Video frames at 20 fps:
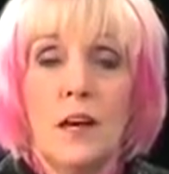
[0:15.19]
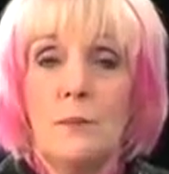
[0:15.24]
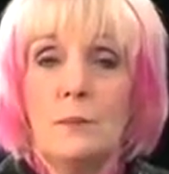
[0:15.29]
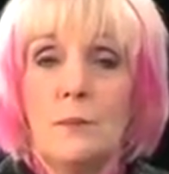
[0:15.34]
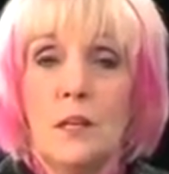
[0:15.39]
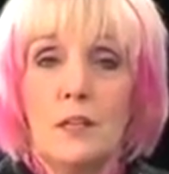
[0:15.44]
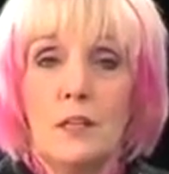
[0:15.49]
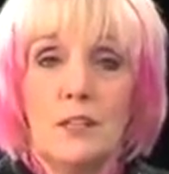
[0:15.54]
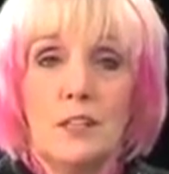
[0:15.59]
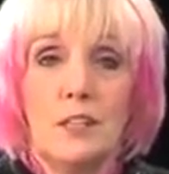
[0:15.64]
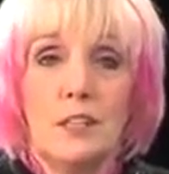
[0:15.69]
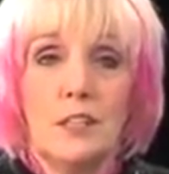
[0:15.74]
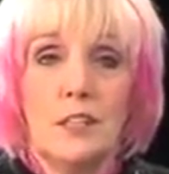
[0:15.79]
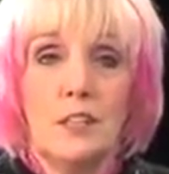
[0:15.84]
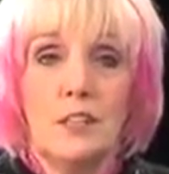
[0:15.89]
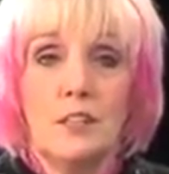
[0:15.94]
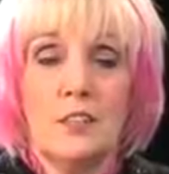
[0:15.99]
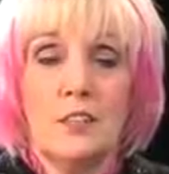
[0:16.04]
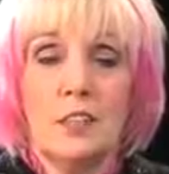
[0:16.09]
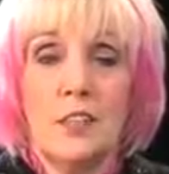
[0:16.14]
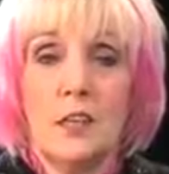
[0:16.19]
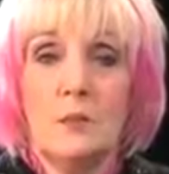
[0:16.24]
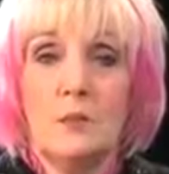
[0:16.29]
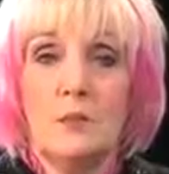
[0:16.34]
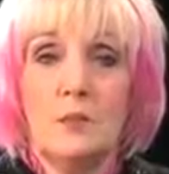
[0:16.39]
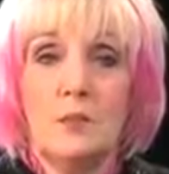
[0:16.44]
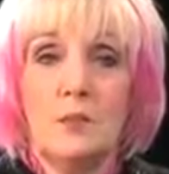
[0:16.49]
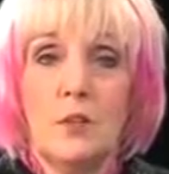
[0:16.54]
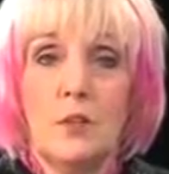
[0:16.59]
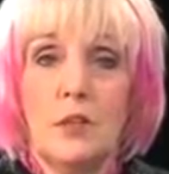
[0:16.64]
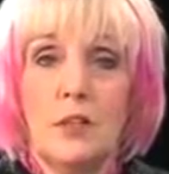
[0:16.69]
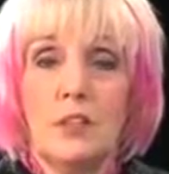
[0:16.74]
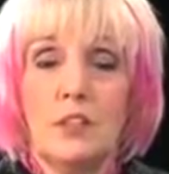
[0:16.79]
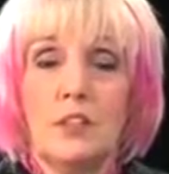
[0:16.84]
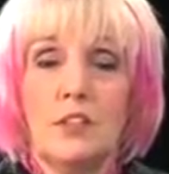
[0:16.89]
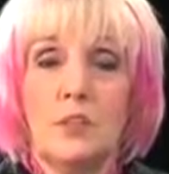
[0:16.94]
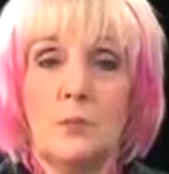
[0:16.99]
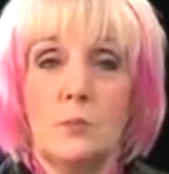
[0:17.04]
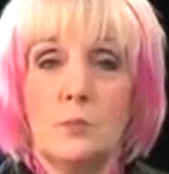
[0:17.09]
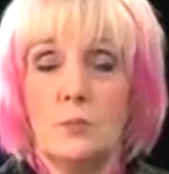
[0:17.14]
I'm not going to take the time to try
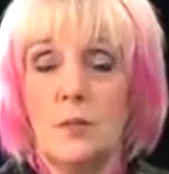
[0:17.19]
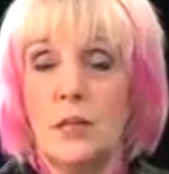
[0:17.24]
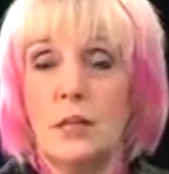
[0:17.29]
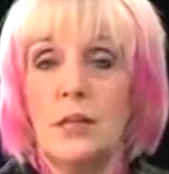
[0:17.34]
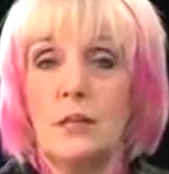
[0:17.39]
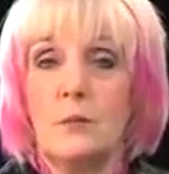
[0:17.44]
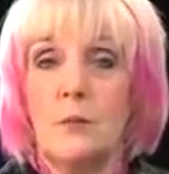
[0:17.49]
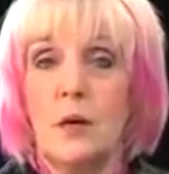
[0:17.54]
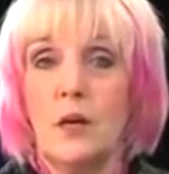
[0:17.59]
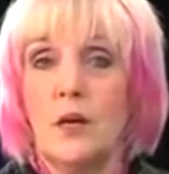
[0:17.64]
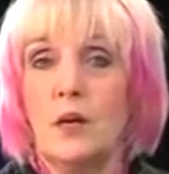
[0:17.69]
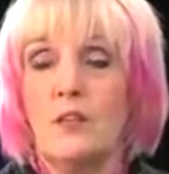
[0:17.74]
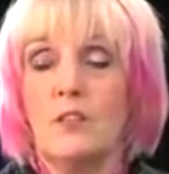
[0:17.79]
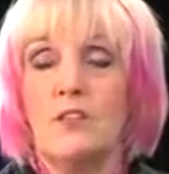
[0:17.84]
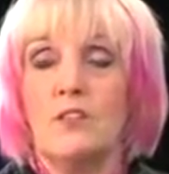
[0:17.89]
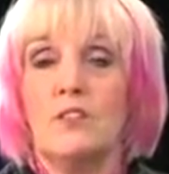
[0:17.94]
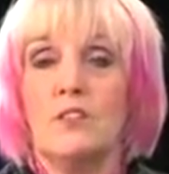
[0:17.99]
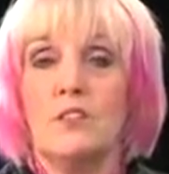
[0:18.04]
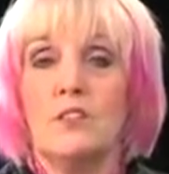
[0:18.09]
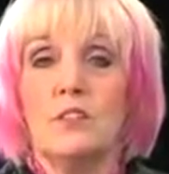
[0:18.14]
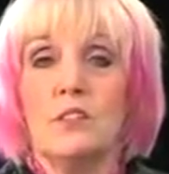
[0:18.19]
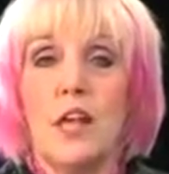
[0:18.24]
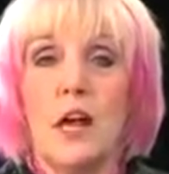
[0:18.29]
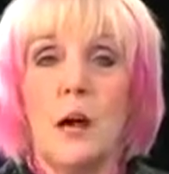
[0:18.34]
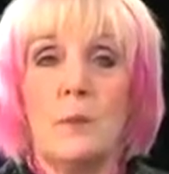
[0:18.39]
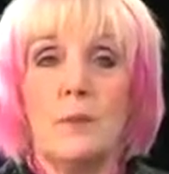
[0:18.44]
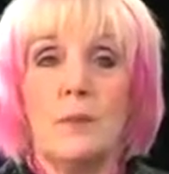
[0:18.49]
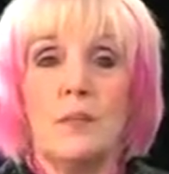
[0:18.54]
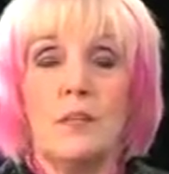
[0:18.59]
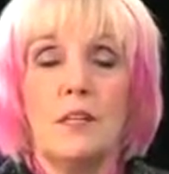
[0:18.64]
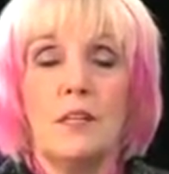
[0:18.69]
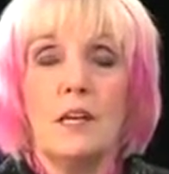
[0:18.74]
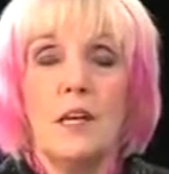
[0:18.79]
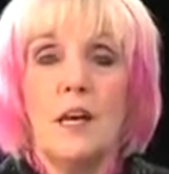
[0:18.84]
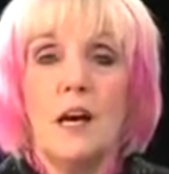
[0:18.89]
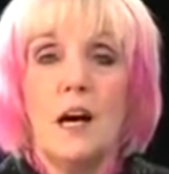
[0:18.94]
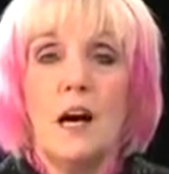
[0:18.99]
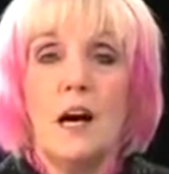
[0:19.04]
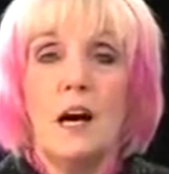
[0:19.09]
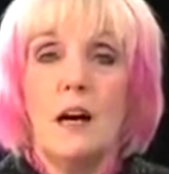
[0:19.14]
to explain why all these things happen.
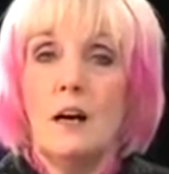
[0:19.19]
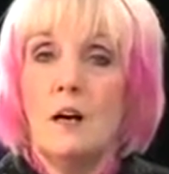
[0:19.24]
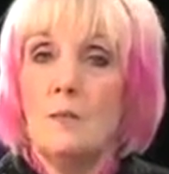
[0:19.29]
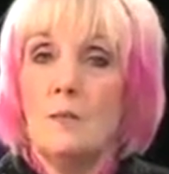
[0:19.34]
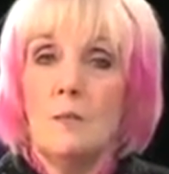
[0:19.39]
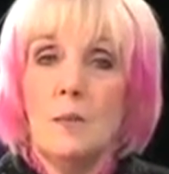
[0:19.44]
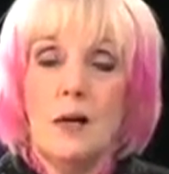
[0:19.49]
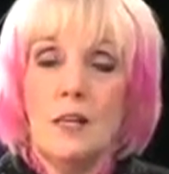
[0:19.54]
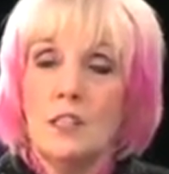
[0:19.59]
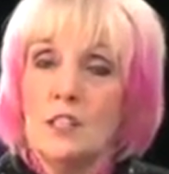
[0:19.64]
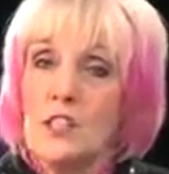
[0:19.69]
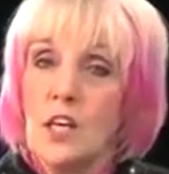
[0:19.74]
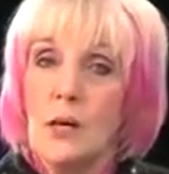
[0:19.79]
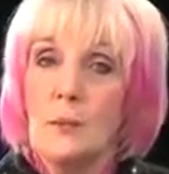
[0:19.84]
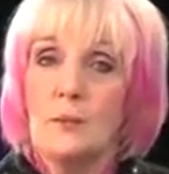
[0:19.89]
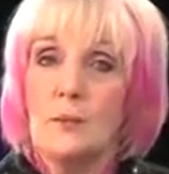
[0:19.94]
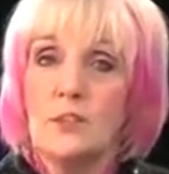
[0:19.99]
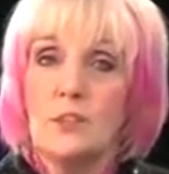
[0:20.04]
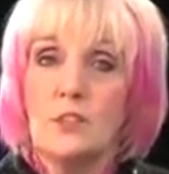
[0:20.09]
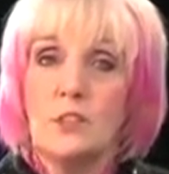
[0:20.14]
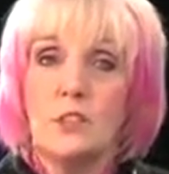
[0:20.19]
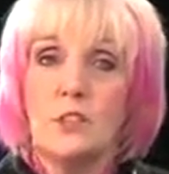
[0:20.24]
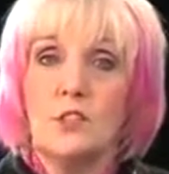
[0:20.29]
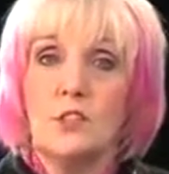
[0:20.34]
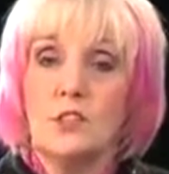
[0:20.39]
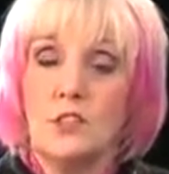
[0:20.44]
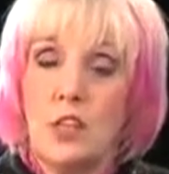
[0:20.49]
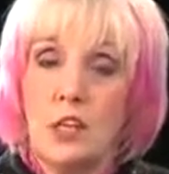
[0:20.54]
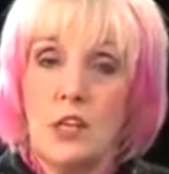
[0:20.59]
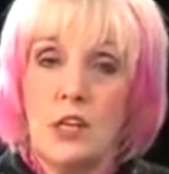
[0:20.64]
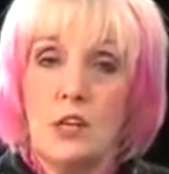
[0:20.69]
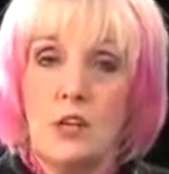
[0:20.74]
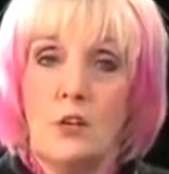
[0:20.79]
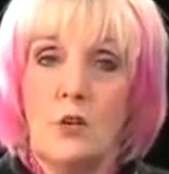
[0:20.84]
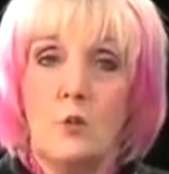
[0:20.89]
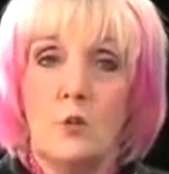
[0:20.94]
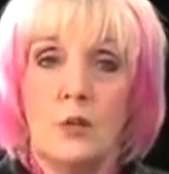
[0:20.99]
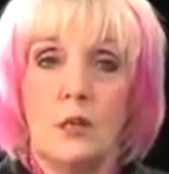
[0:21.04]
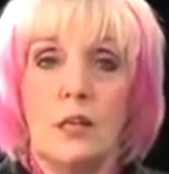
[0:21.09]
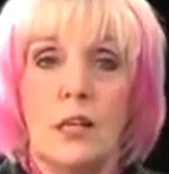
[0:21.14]
My job is just to
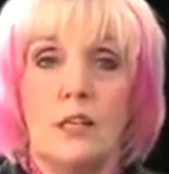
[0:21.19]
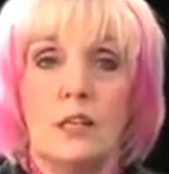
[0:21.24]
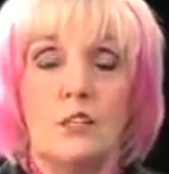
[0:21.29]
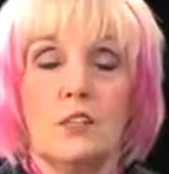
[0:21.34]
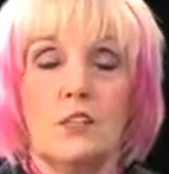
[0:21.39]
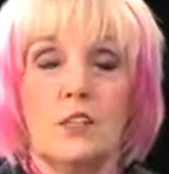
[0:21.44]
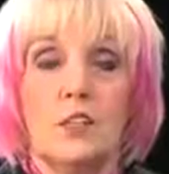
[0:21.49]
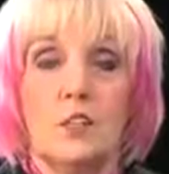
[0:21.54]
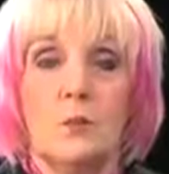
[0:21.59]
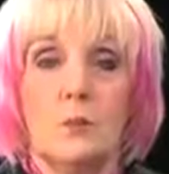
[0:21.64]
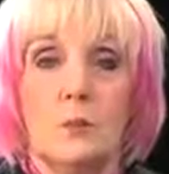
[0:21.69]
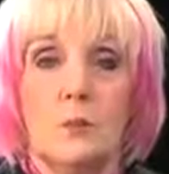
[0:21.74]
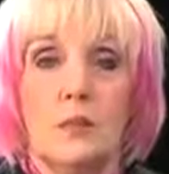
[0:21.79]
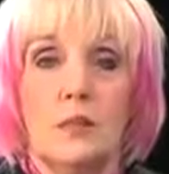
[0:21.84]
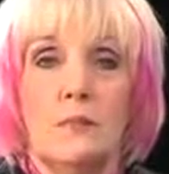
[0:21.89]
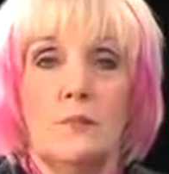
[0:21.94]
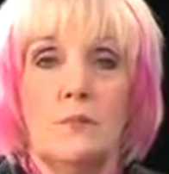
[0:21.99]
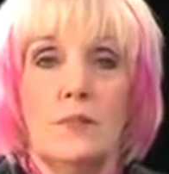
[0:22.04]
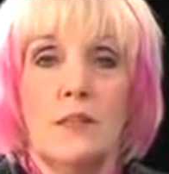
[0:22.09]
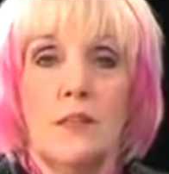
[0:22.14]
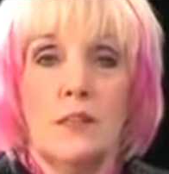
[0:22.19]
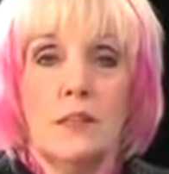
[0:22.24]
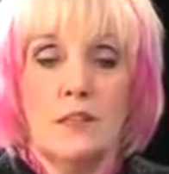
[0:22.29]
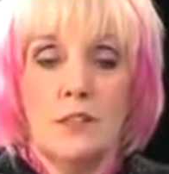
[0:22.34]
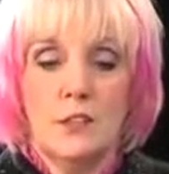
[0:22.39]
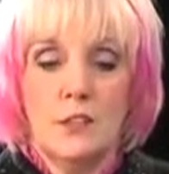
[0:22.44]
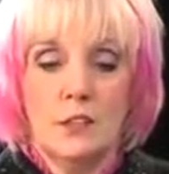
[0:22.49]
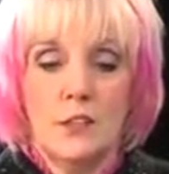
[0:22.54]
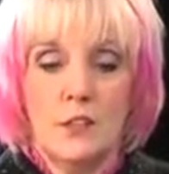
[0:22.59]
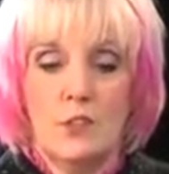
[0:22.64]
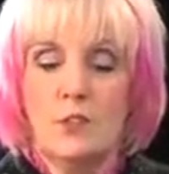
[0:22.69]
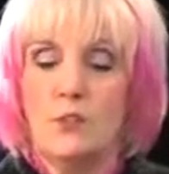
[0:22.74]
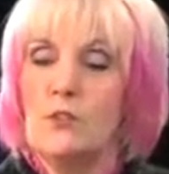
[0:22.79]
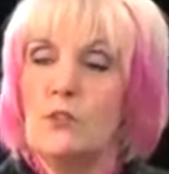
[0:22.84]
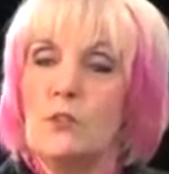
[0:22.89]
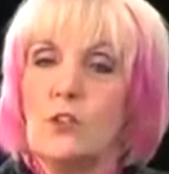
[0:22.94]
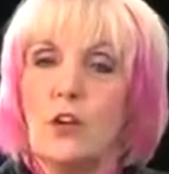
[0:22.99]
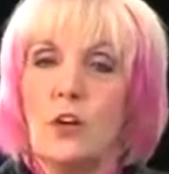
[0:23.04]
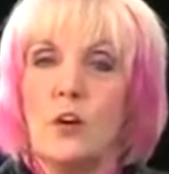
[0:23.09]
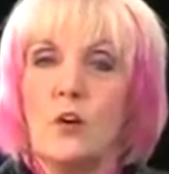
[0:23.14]
share what God has shown me so that
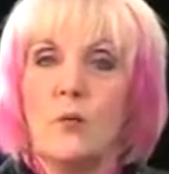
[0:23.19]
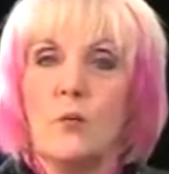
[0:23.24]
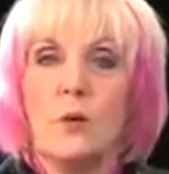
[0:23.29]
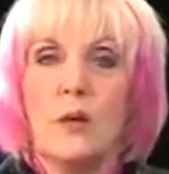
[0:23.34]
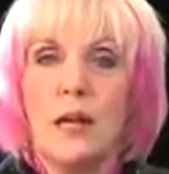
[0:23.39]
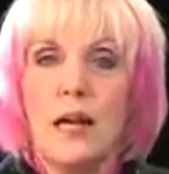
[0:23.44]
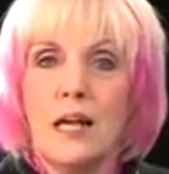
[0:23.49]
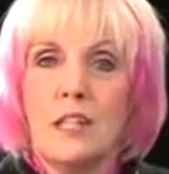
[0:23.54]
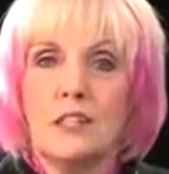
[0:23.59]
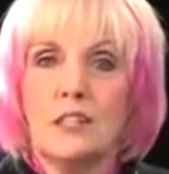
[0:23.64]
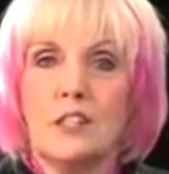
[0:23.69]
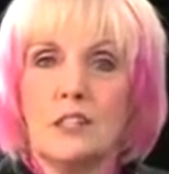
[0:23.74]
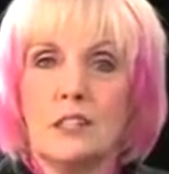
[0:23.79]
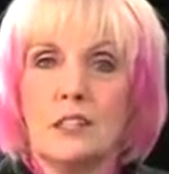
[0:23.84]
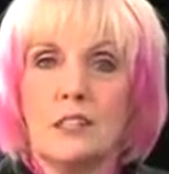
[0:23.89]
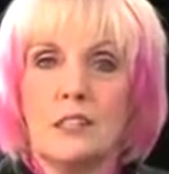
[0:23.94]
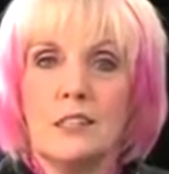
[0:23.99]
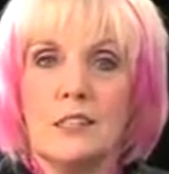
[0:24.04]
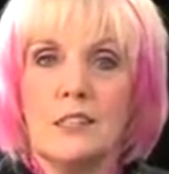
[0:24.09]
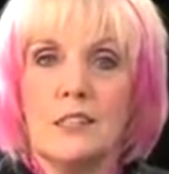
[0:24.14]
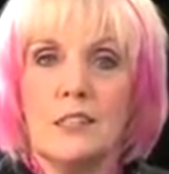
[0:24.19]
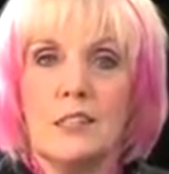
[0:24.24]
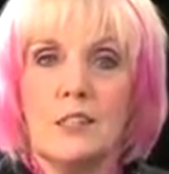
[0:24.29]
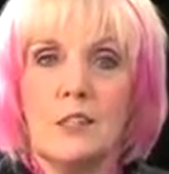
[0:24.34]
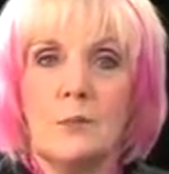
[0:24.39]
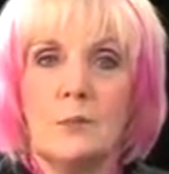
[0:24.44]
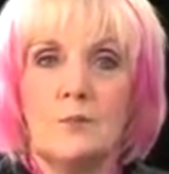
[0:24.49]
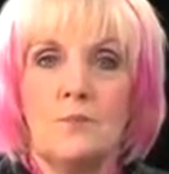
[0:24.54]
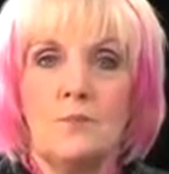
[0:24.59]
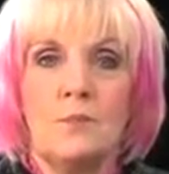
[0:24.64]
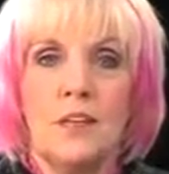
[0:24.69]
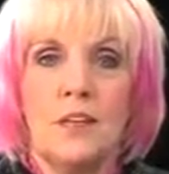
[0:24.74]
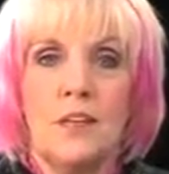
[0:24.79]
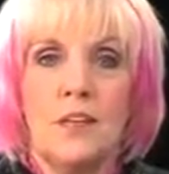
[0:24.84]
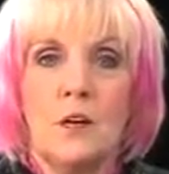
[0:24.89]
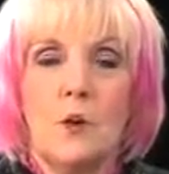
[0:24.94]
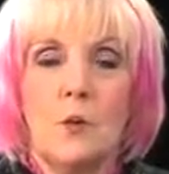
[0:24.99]
you'll know what actually exists there.